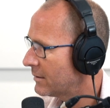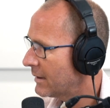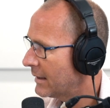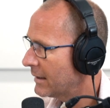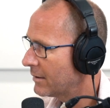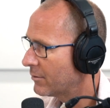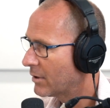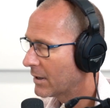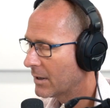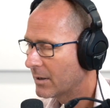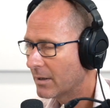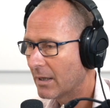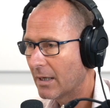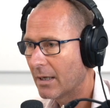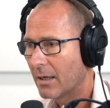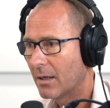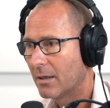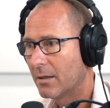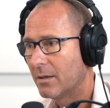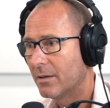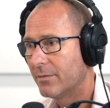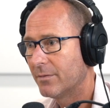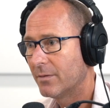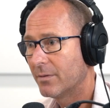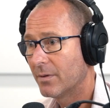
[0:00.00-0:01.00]
Anyway,
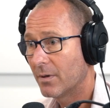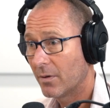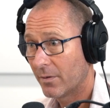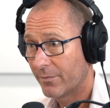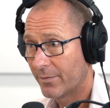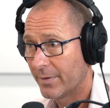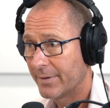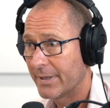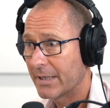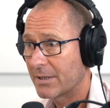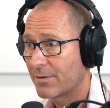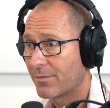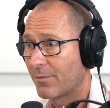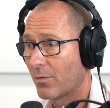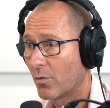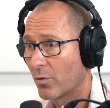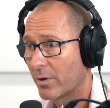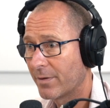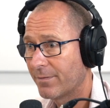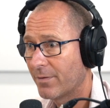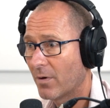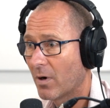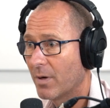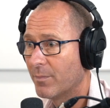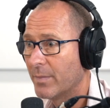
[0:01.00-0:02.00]
uh, for the next
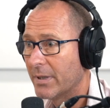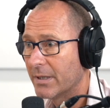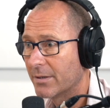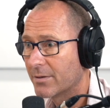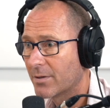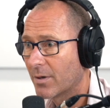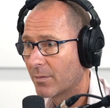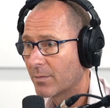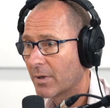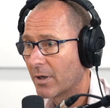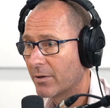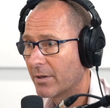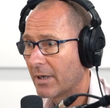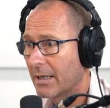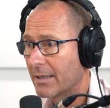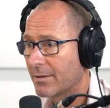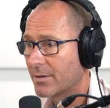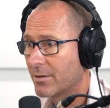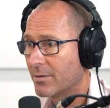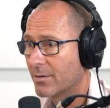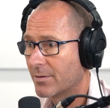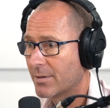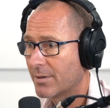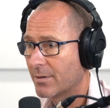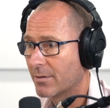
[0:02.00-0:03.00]
45 minutes, I'm going to ask
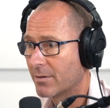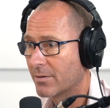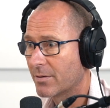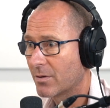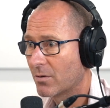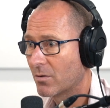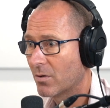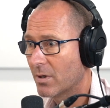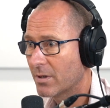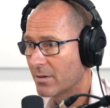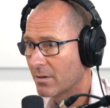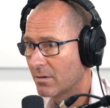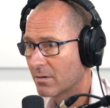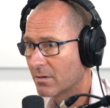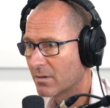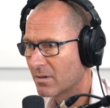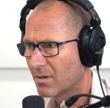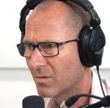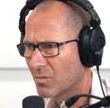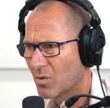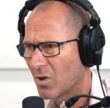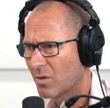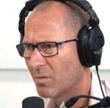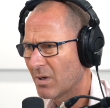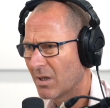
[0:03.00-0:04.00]
you a series of questions."
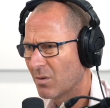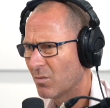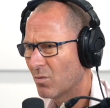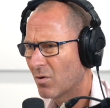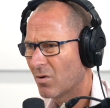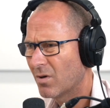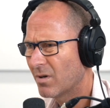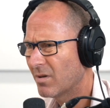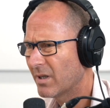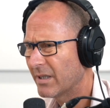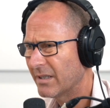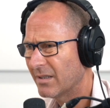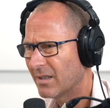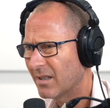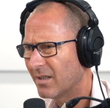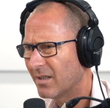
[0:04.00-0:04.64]
I'm like, "Mate, why?